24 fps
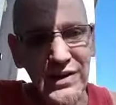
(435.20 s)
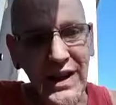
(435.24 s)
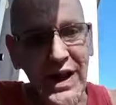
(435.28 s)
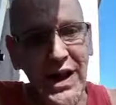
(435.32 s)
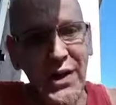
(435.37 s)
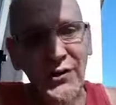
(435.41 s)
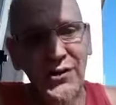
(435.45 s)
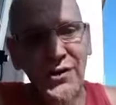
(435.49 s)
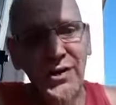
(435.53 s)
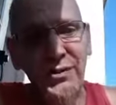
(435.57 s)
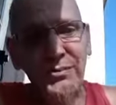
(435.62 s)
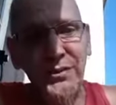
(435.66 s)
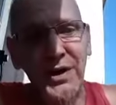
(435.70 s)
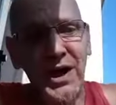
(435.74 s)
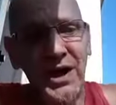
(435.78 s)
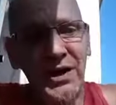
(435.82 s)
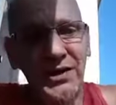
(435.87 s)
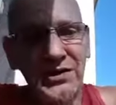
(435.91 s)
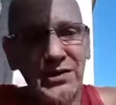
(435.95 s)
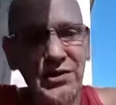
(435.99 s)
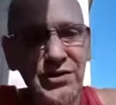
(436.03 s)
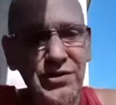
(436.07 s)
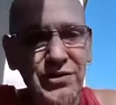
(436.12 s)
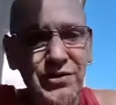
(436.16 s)
loud and
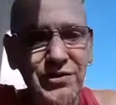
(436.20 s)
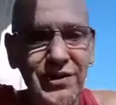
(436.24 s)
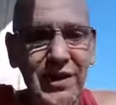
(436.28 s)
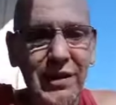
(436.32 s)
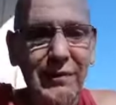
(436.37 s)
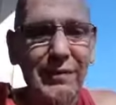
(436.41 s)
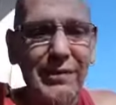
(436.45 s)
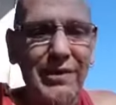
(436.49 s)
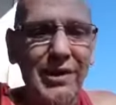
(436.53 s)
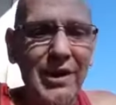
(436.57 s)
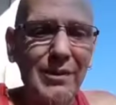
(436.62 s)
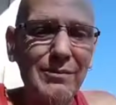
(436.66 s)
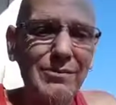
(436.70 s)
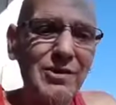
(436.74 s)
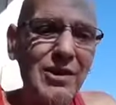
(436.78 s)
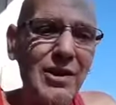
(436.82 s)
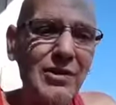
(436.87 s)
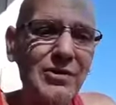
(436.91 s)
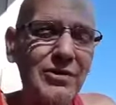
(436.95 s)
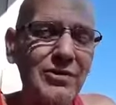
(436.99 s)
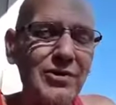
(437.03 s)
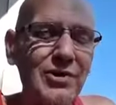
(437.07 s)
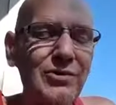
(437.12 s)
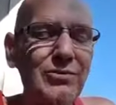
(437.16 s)
obnoxious, and Debbie comes
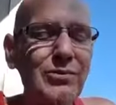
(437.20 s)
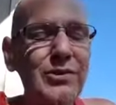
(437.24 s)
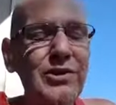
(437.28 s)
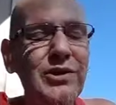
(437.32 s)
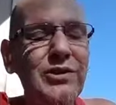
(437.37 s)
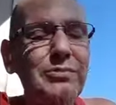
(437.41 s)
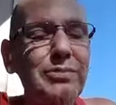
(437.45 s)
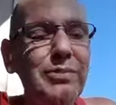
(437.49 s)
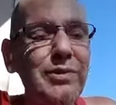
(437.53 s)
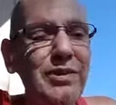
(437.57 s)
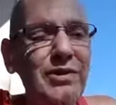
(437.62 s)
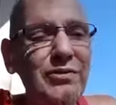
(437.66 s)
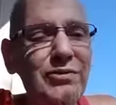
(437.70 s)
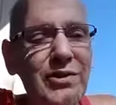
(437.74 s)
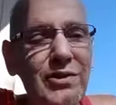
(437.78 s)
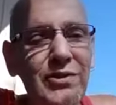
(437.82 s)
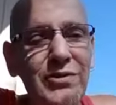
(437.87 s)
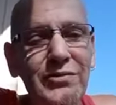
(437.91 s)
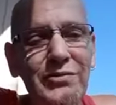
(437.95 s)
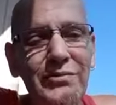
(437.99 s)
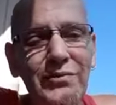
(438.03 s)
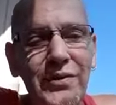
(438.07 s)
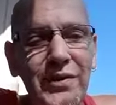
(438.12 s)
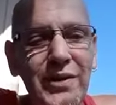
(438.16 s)
out and says, would you please
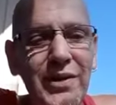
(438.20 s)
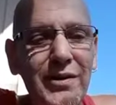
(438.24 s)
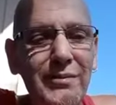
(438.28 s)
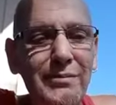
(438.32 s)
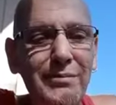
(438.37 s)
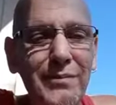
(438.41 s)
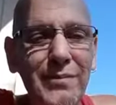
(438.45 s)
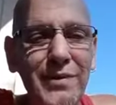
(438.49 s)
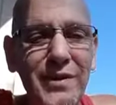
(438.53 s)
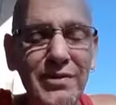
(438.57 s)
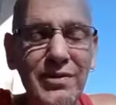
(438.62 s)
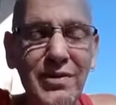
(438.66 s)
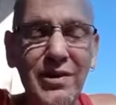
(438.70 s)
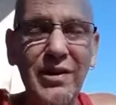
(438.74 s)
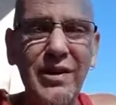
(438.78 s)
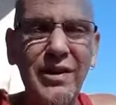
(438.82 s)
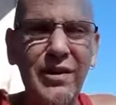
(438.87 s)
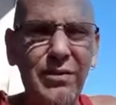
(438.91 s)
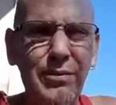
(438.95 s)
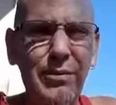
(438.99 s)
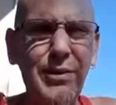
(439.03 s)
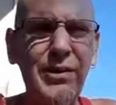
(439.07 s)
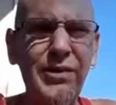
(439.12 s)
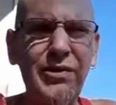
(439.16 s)
just feed him? I said,
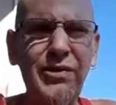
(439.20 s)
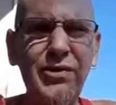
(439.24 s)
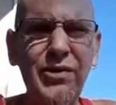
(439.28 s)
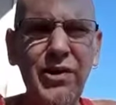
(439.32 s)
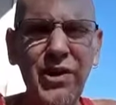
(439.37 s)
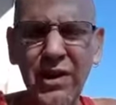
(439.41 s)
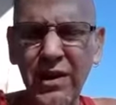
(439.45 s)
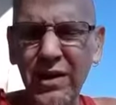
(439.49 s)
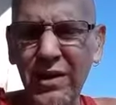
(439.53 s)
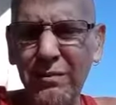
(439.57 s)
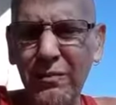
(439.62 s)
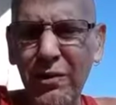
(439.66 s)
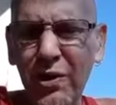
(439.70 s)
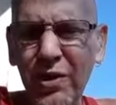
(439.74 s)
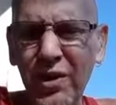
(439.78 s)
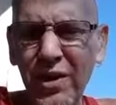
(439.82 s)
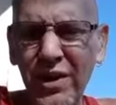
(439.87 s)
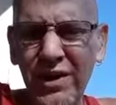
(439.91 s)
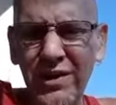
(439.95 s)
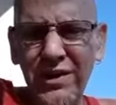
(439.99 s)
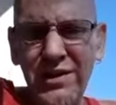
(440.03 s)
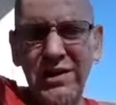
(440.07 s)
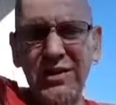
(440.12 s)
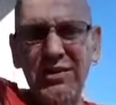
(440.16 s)
at 3:30 in the
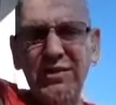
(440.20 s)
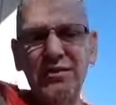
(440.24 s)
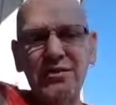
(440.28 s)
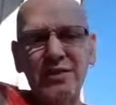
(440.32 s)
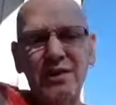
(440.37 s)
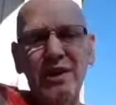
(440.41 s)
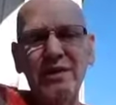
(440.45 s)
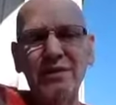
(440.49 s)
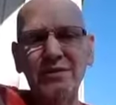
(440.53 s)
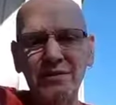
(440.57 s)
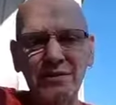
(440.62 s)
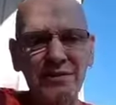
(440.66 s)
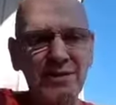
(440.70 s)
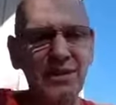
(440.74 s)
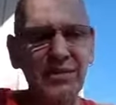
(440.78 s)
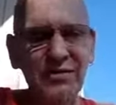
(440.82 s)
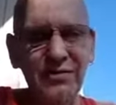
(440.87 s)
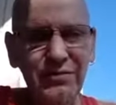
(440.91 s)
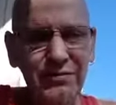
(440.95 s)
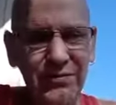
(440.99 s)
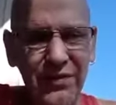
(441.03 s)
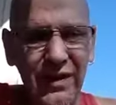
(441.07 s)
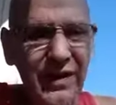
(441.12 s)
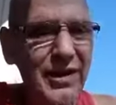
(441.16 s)
morning? She goes, yeah,
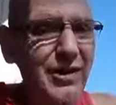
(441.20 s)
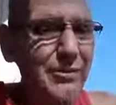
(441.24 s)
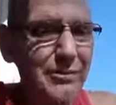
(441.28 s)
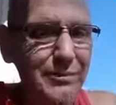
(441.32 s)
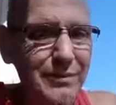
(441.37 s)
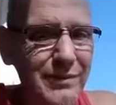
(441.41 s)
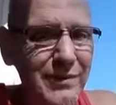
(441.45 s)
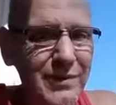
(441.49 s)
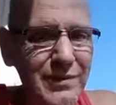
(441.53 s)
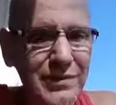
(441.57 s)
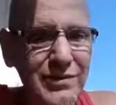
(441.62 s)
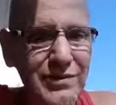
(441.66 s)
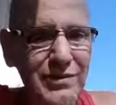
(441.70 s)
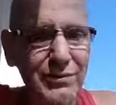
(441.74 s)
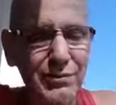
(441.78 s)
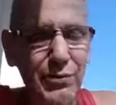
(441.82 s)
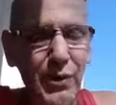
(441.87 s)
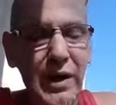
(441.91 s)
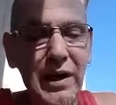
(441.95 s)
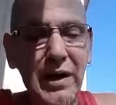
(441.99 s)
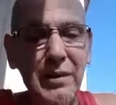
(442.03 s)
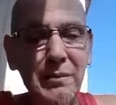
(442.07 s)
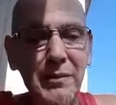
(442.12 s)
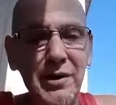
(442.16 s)
just feed him. He's
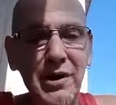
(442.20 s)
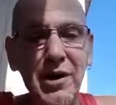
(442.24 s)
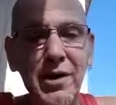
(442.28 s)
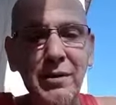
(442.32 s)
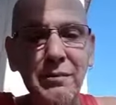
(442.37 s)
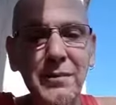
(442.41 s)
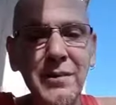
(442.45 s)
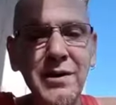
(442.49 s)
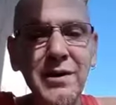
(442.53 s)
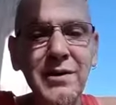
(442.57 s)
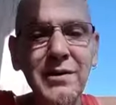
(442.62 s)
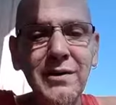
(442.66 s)
waking me up.